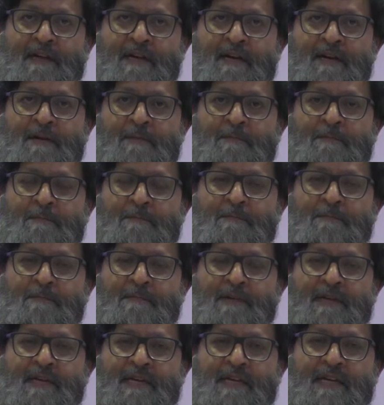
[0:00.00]

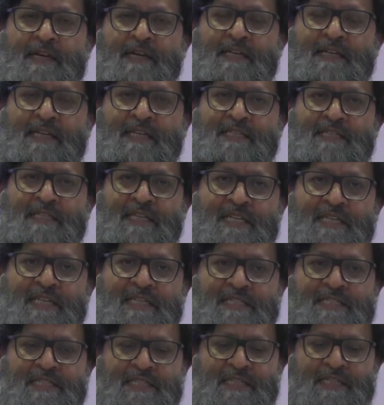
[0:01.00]
and
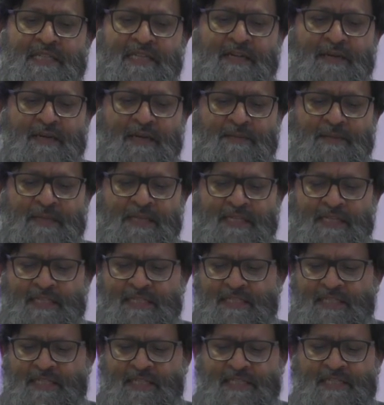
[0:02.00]
his, I mean,
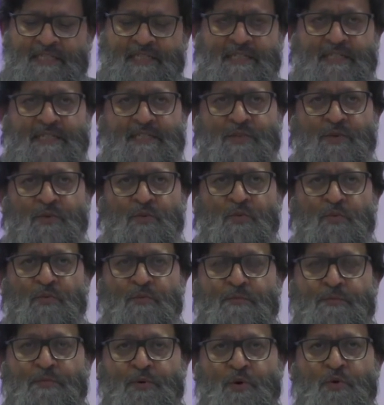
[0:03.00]
his whole
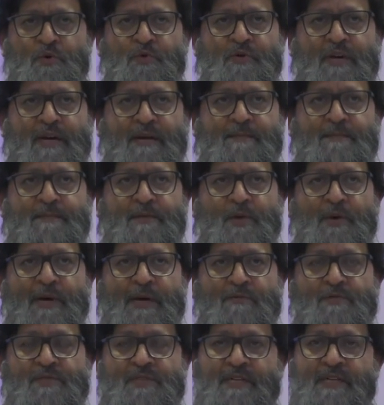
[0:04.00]
program, No
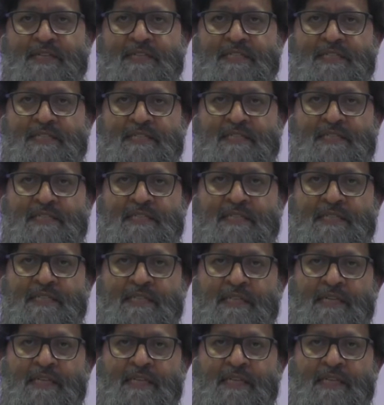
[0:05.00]
Outsiders,